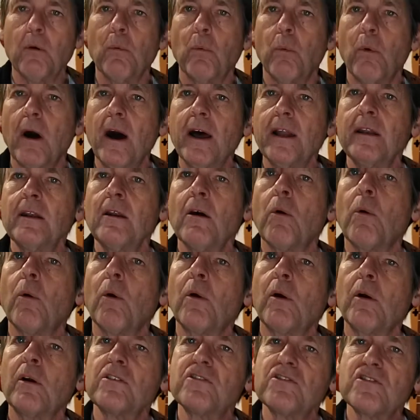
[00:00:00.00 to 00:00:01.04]
1
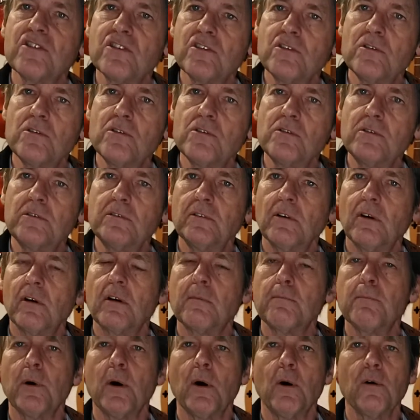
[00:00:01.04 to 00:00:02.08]
or 2 or
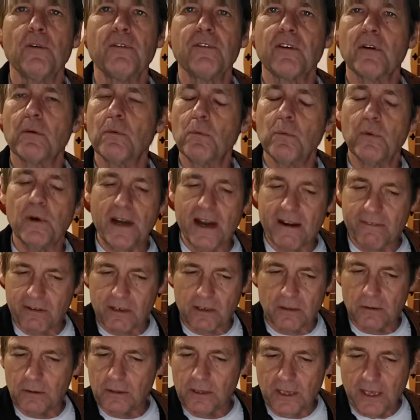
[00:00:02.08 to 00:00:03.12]
both or
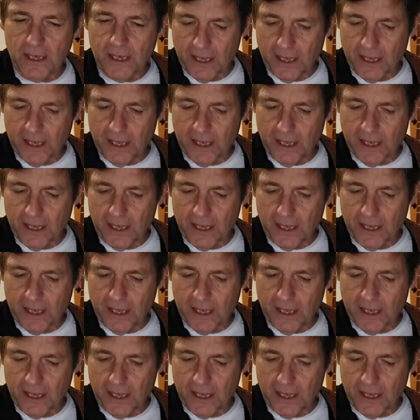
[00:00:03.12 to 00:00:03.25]
whatever